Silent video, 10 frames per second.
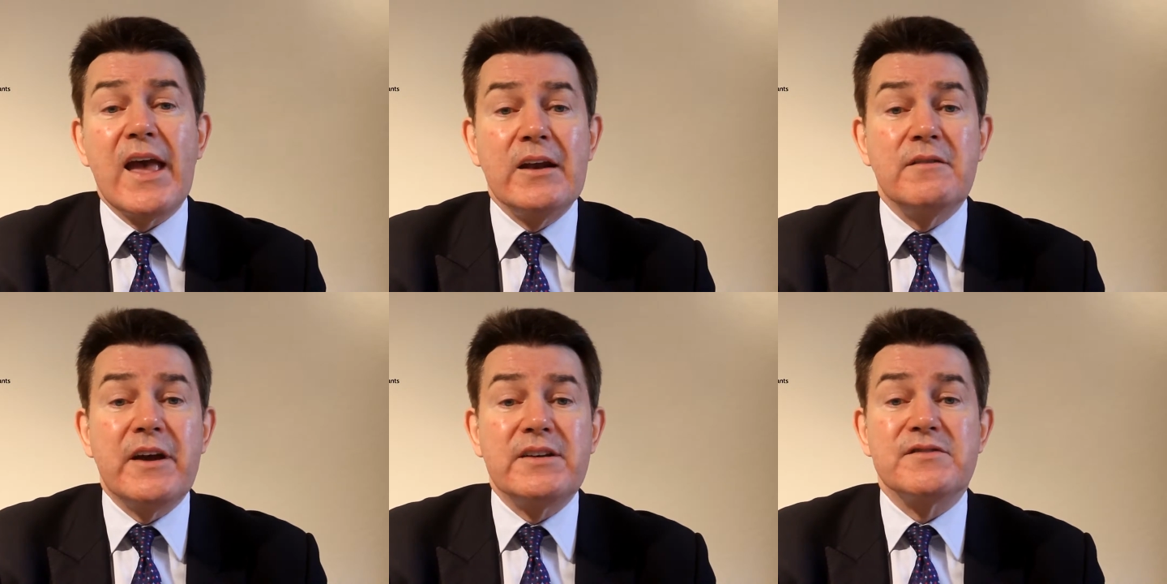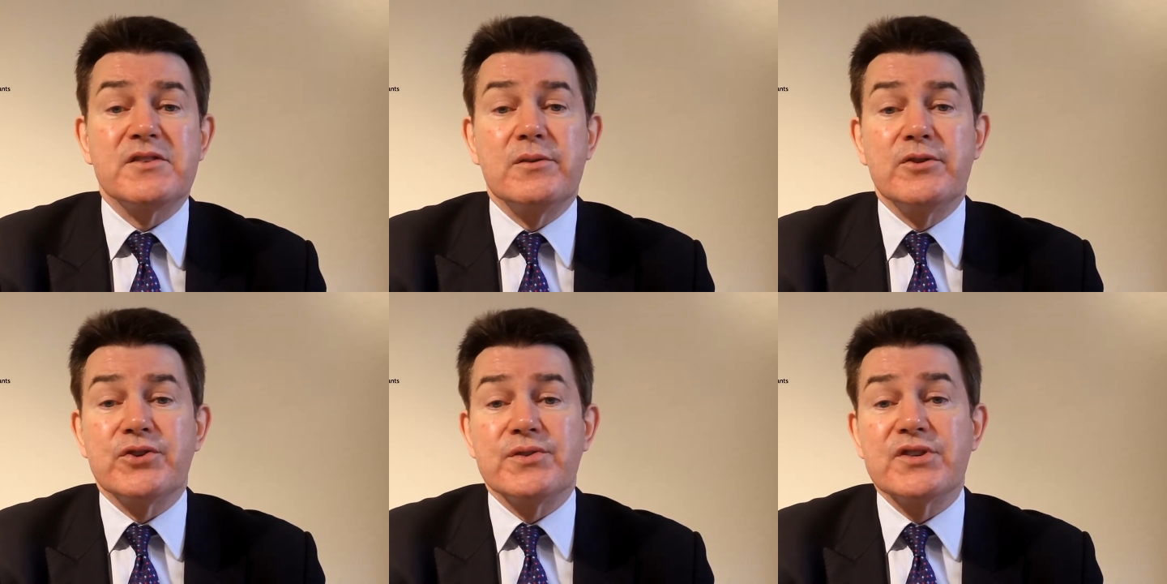innovative
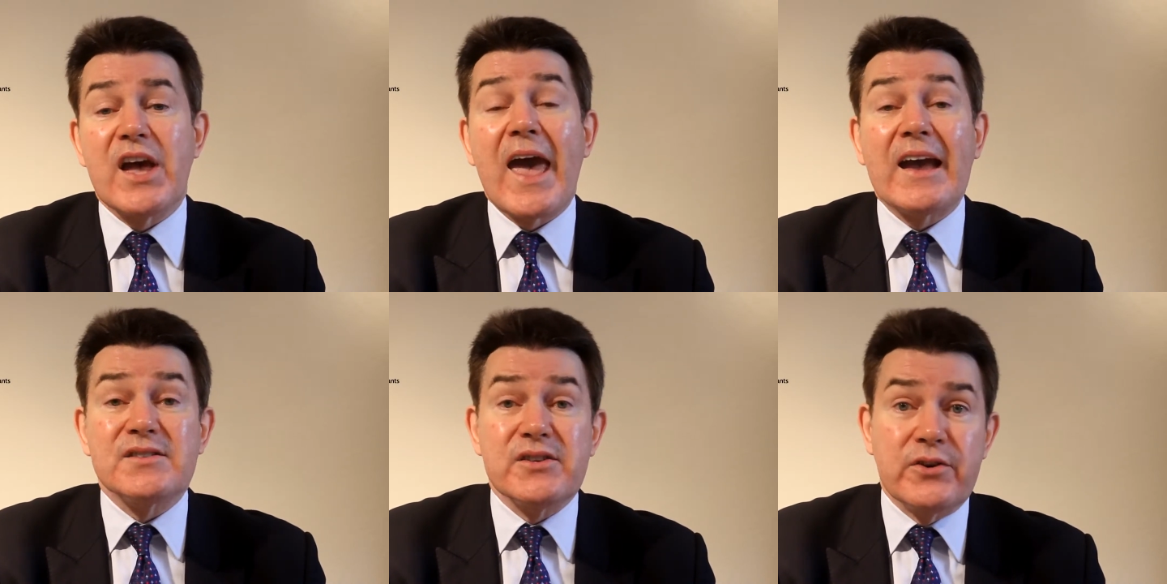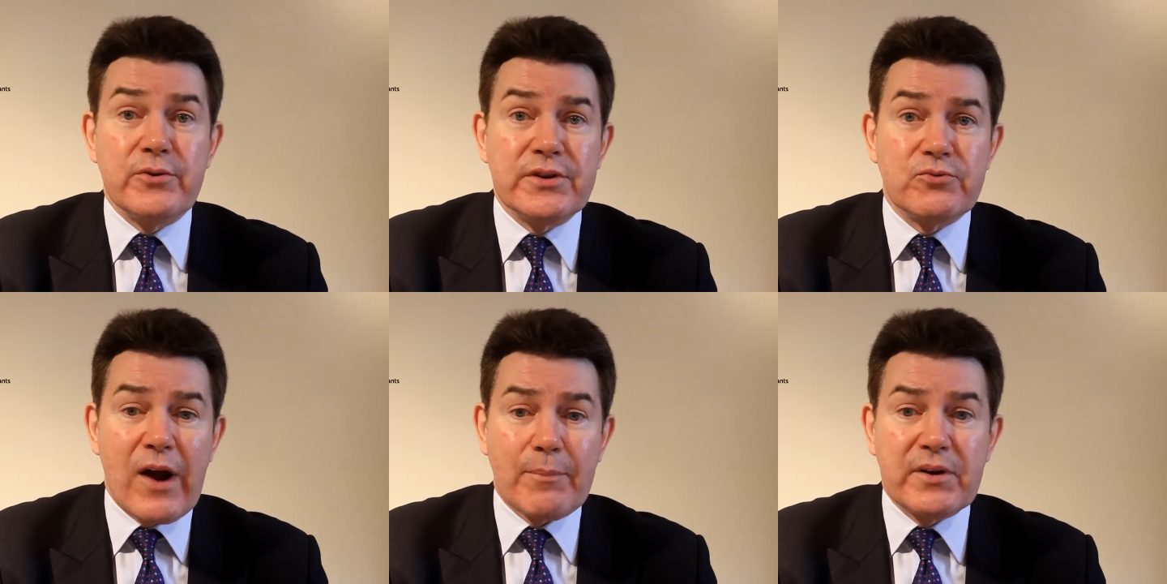solutions executed
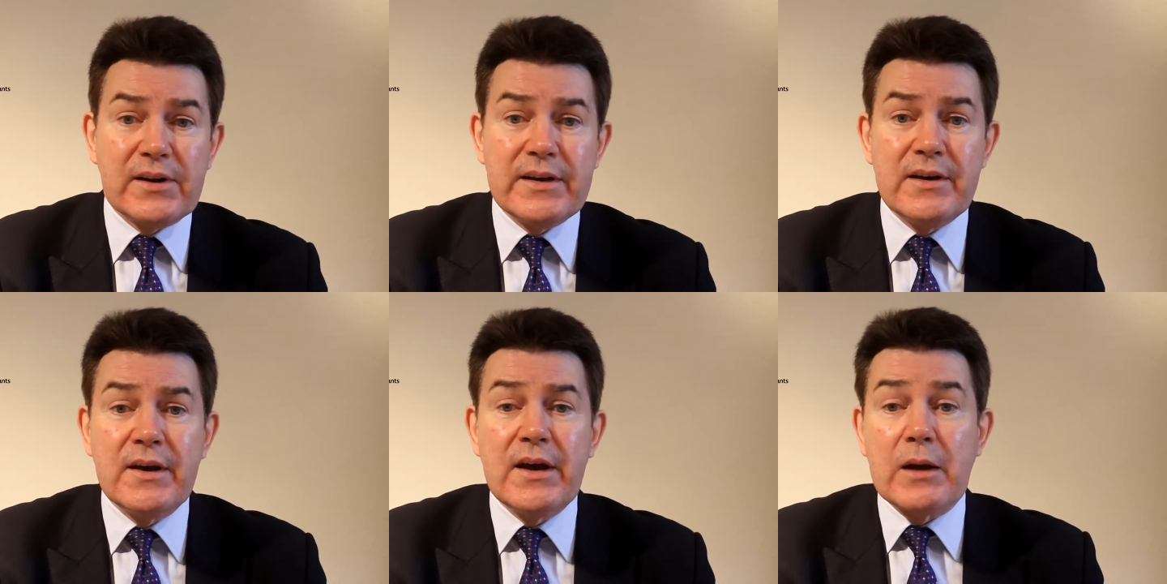rapidly